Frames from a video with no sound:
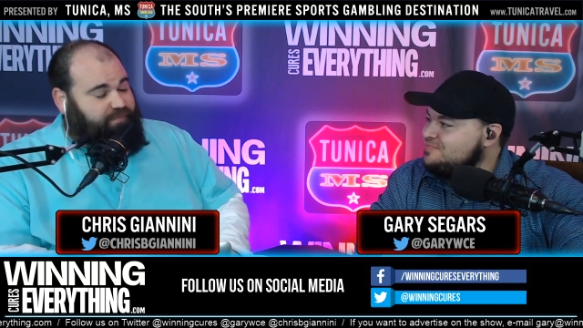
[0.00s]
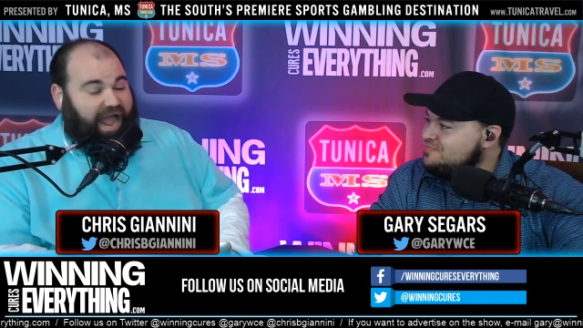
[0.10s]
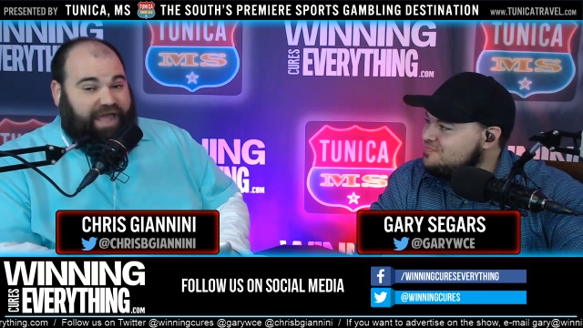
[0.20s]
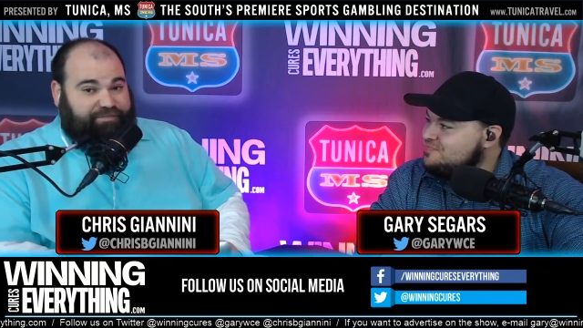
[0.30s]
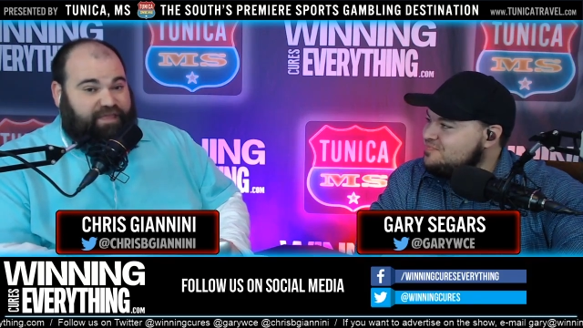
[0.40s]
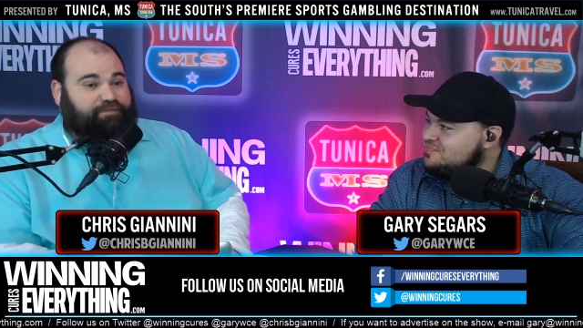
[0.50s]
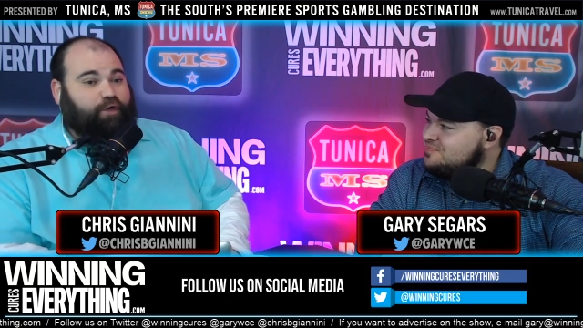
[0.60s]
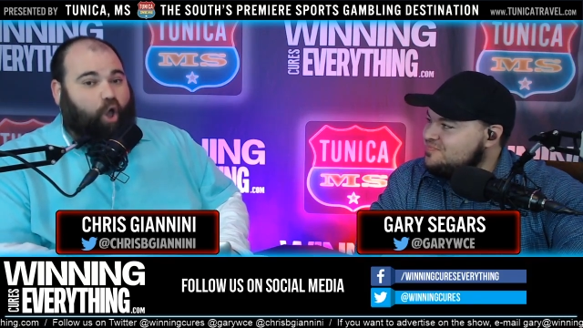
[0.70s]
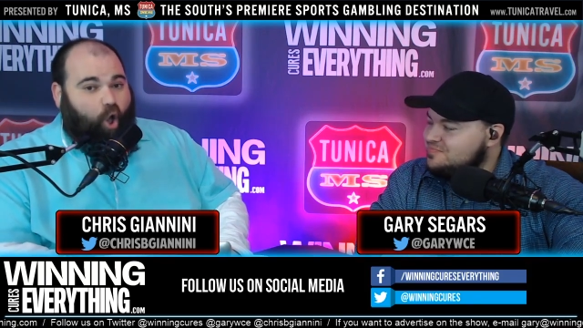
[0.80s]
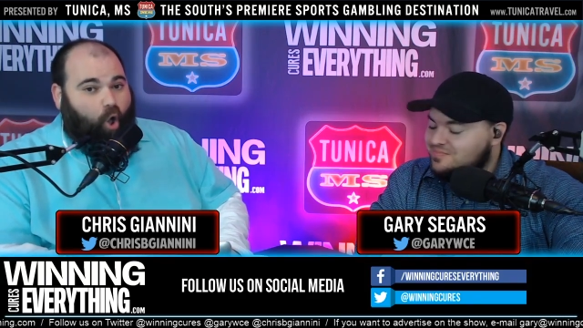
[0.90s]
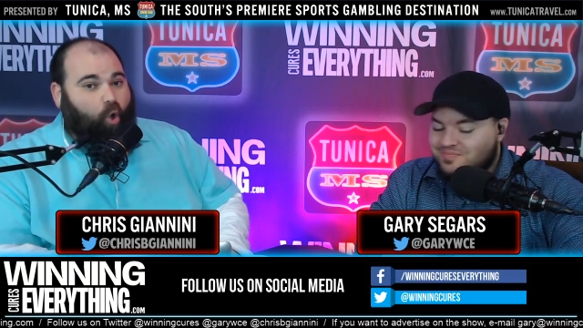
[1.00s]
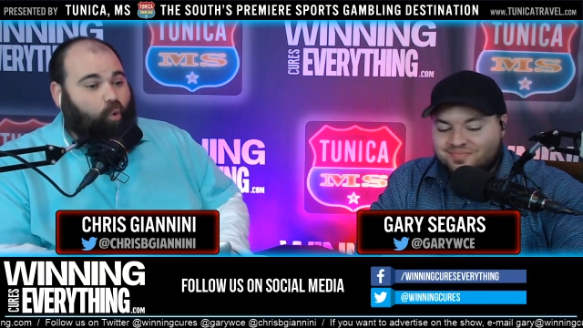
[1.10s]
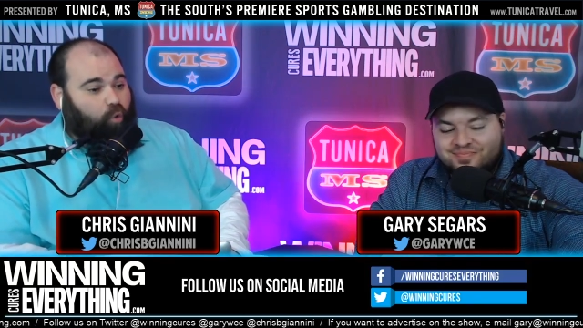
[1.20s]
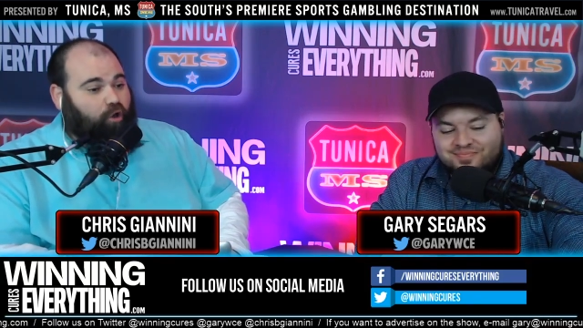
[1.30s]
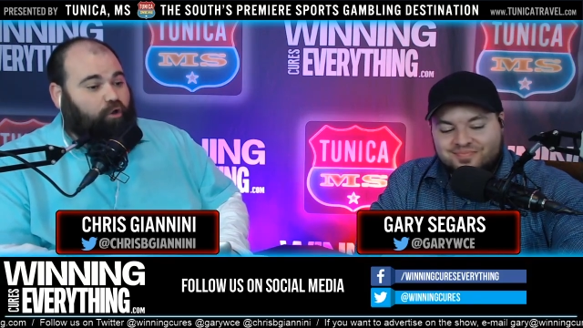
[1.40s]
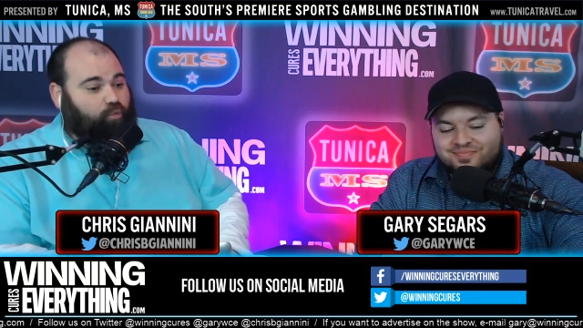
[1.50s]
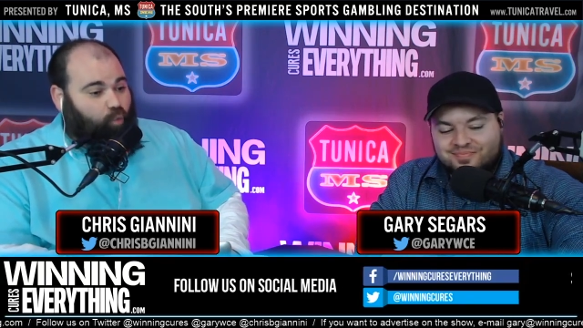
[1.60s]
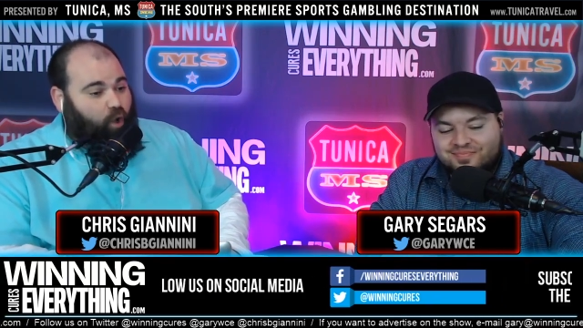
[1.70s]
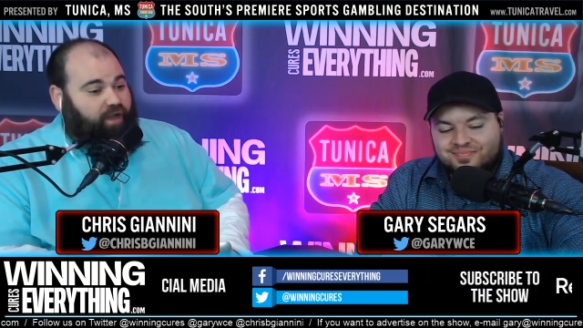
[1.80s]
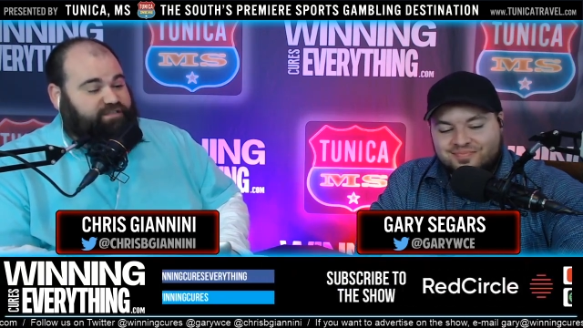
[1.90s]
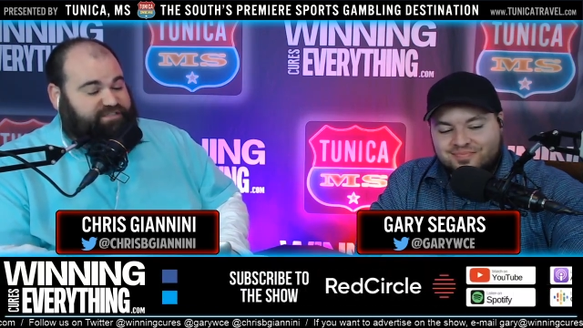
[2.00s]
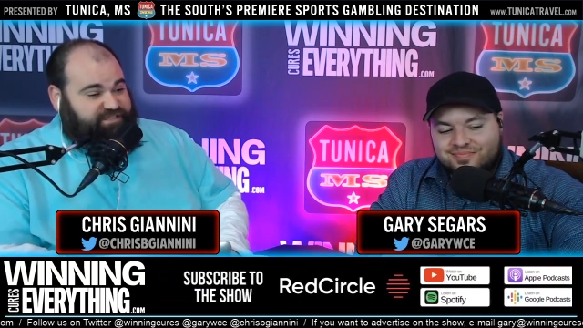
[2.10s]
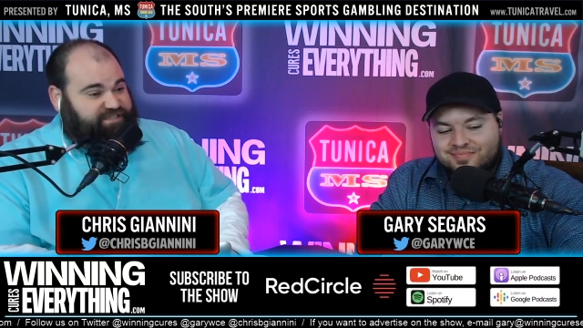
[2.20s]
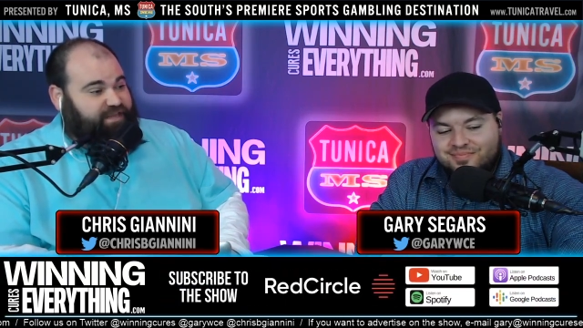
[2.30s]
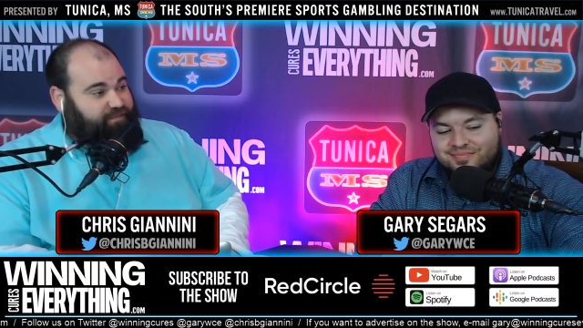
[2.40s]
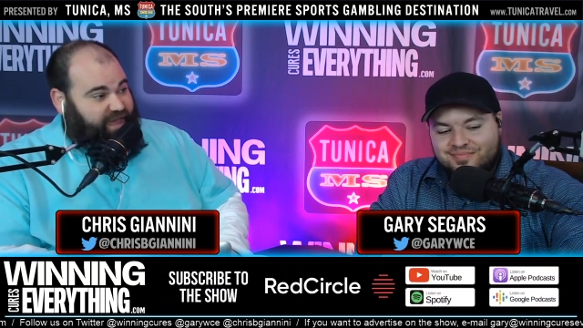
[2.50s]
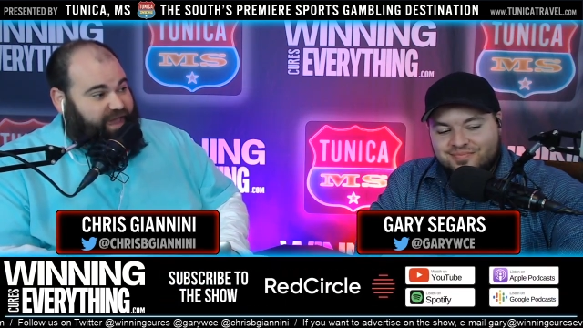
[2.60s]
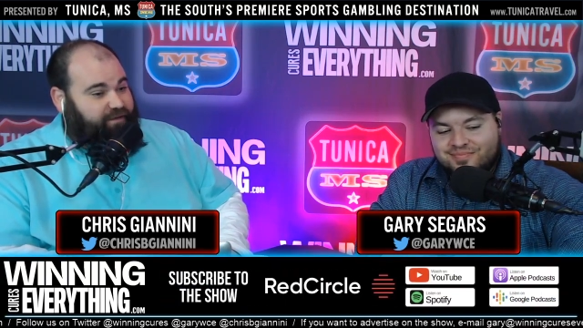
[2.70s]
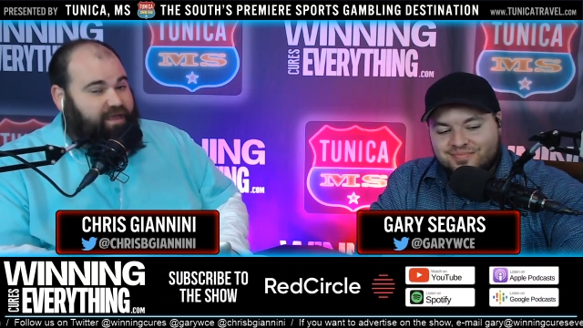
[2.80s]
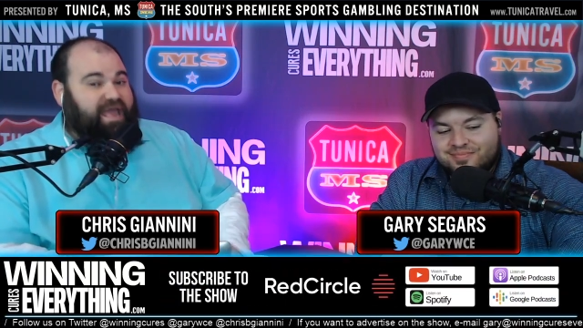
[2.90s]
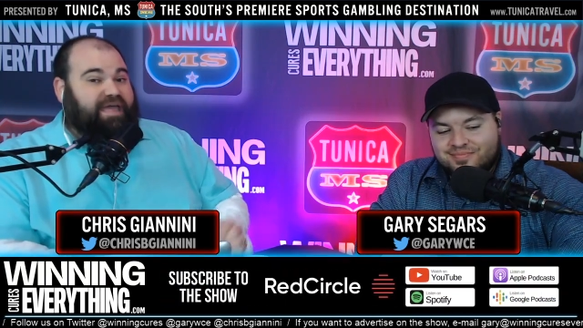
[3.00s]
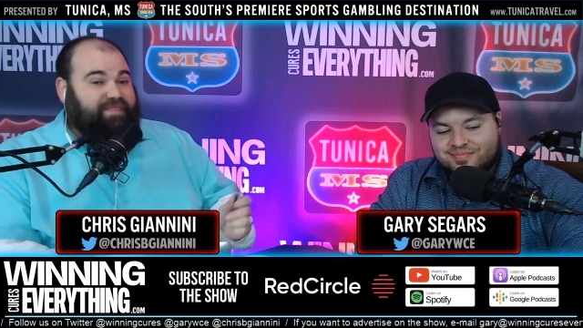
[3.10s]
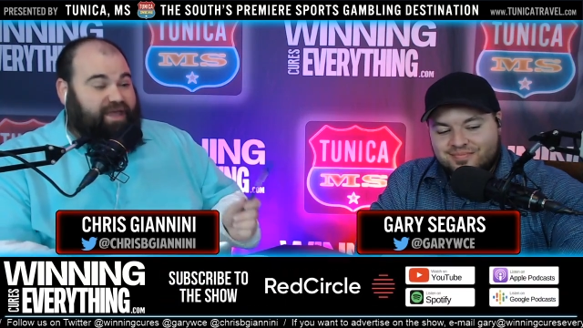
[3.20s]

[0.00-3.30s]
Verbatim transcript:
Speaker 1: I think the whole world wants to see that. They